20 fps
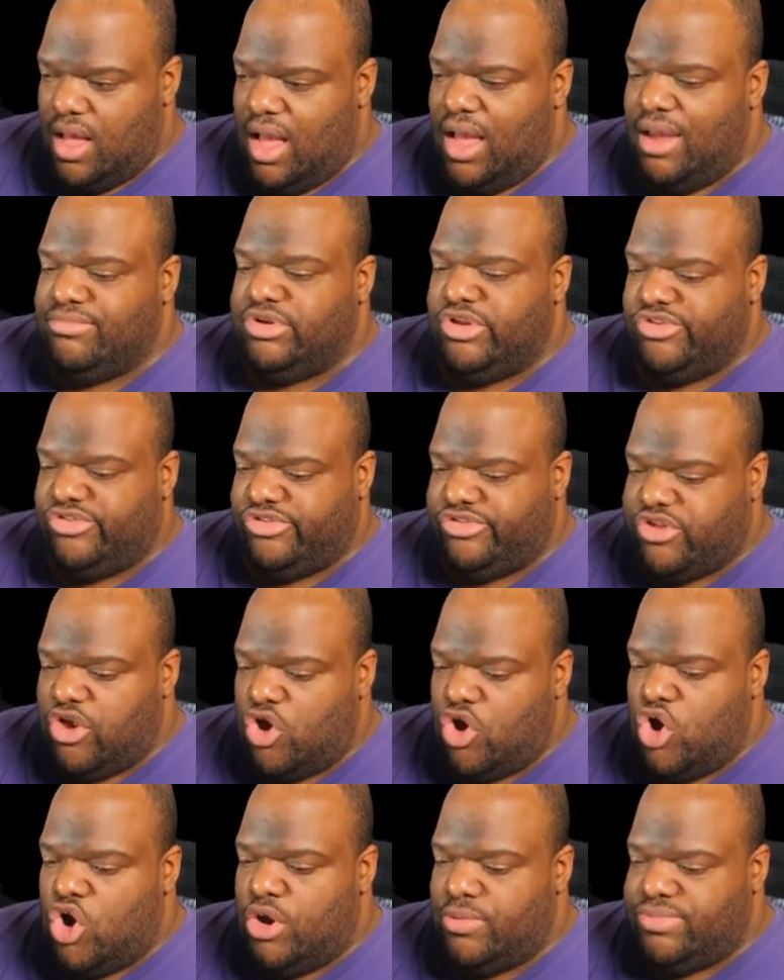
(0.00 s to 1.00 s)
I'm
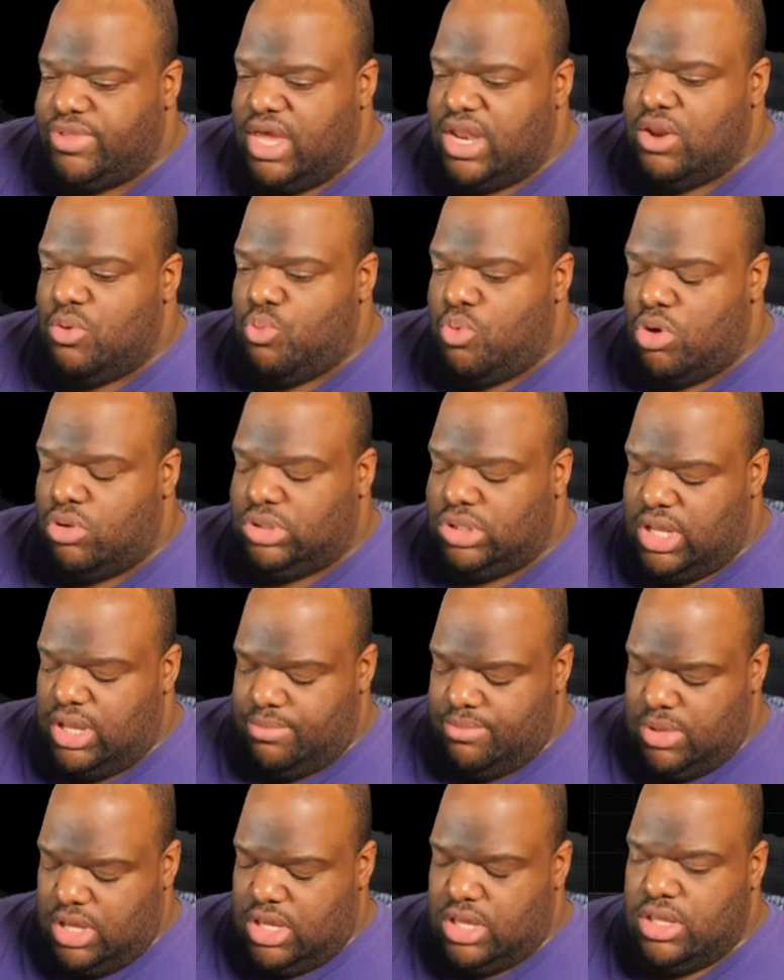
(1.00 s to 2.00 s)
disturbed that it won't
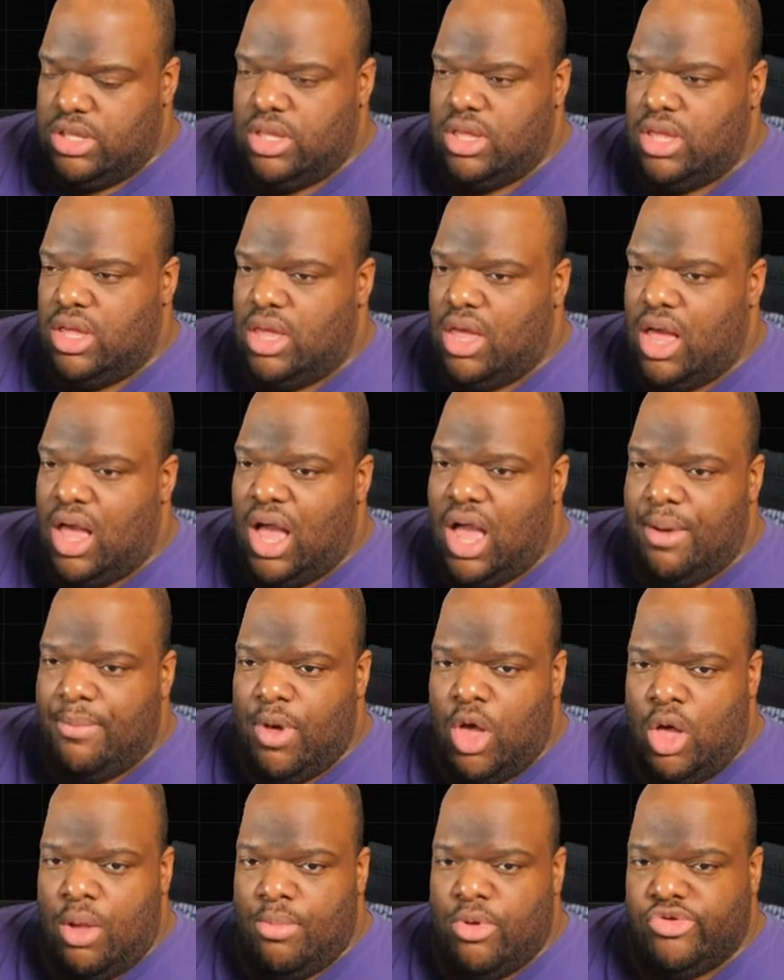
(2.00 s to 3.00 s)
let me.
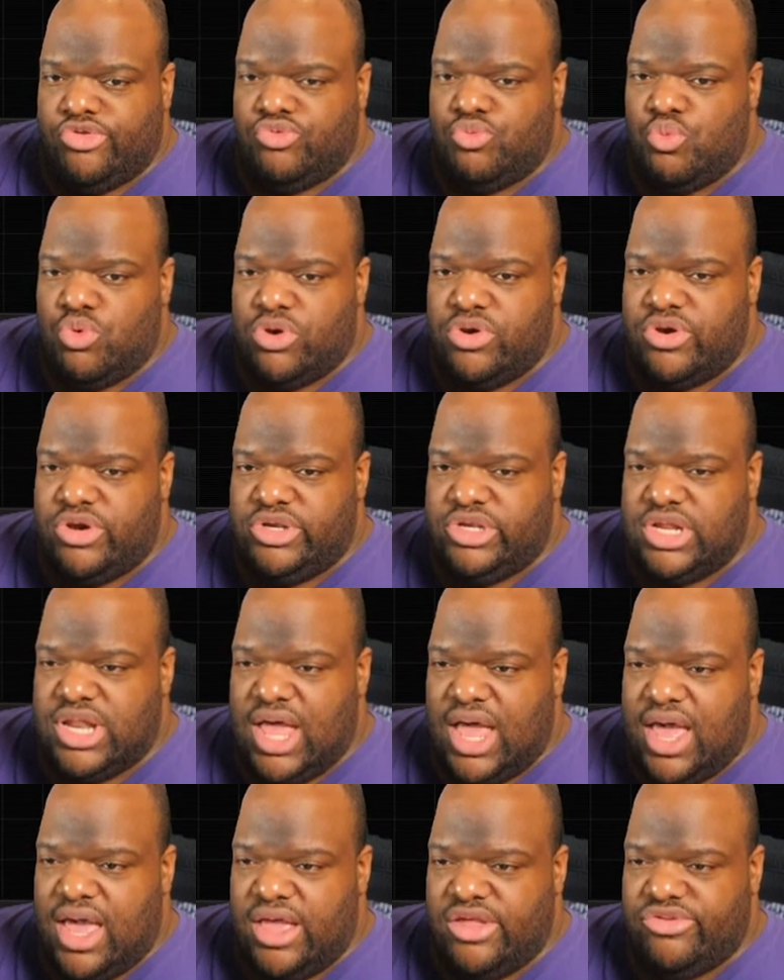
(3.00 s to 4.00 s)
I'm almost wondering, did
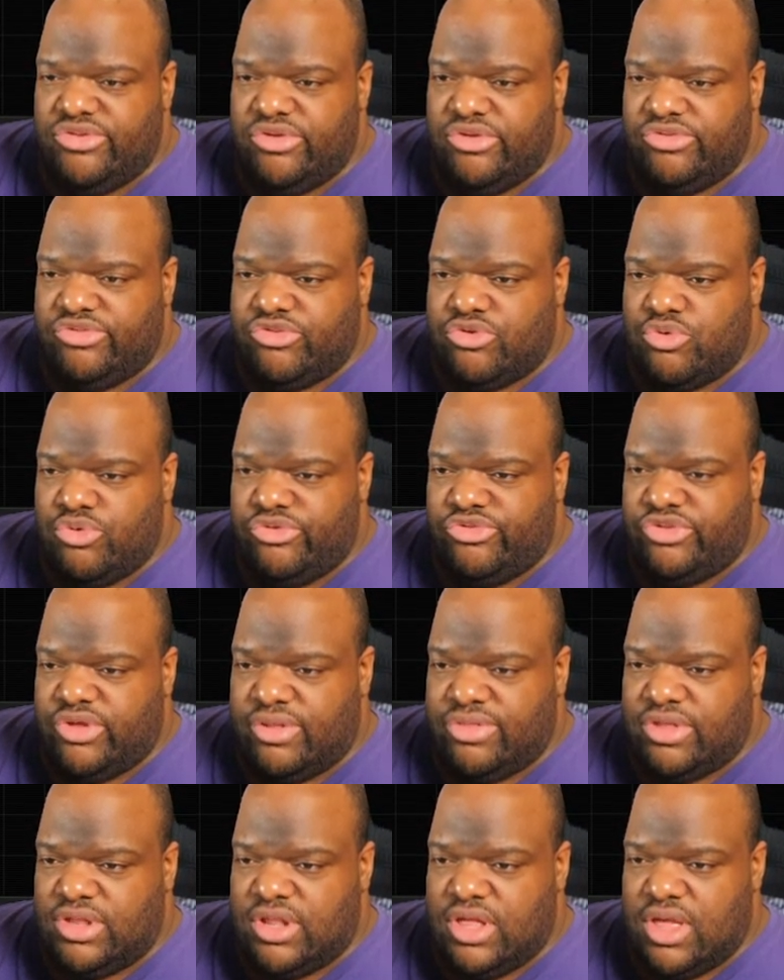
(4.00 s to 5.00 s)
I screw
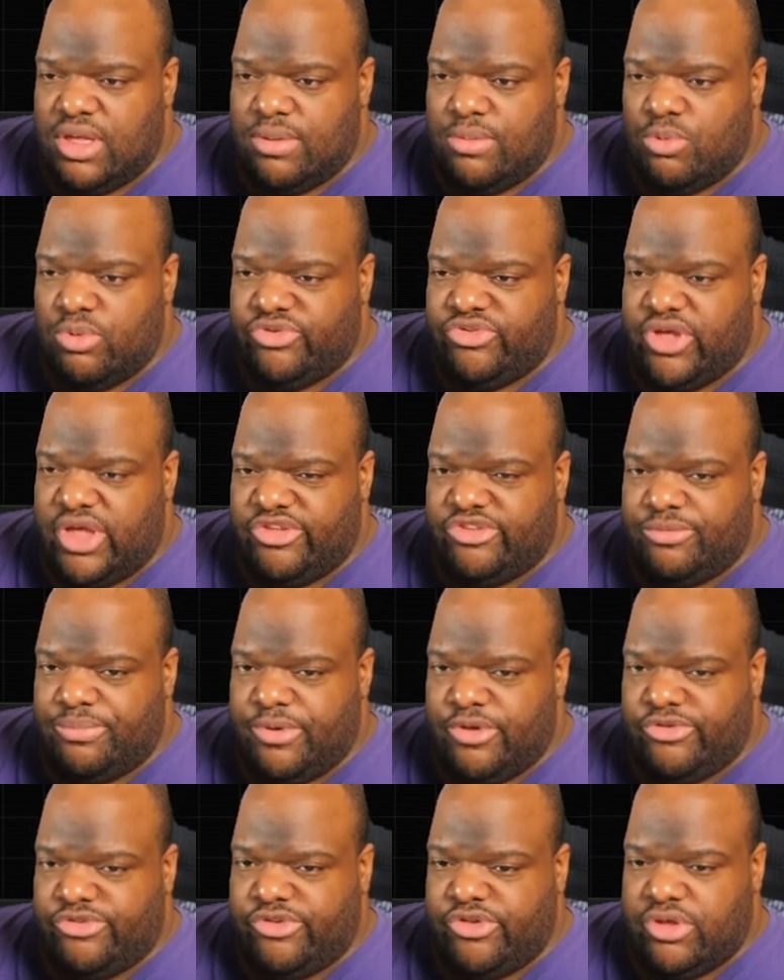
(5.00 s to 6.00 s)
something up? Was I
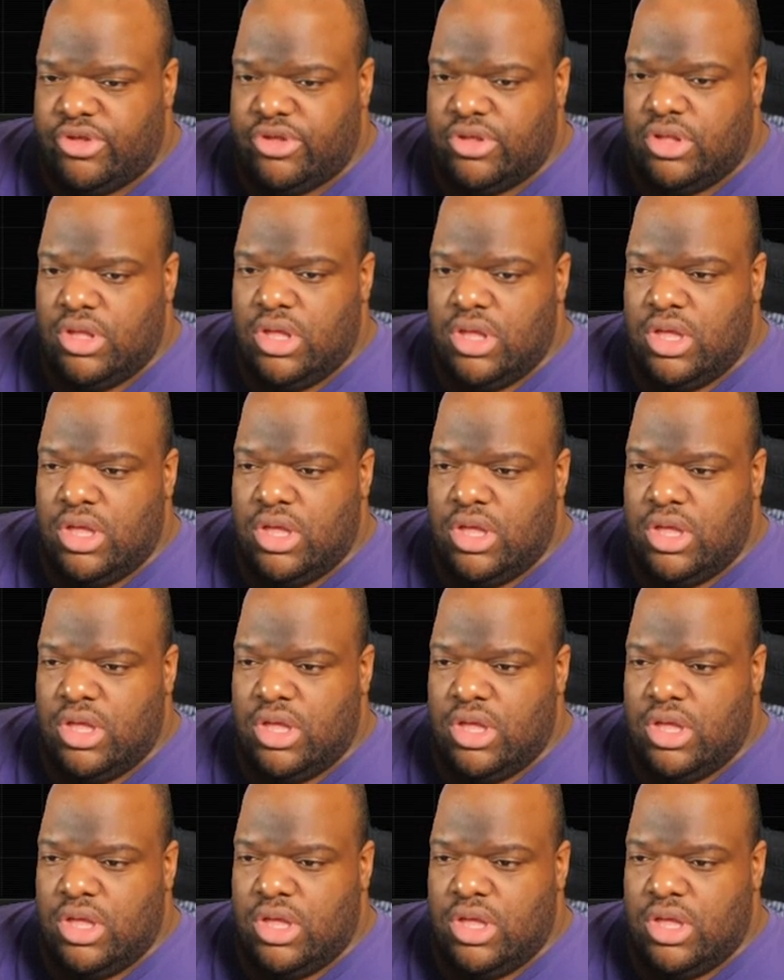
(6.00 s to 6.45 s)
supposed to?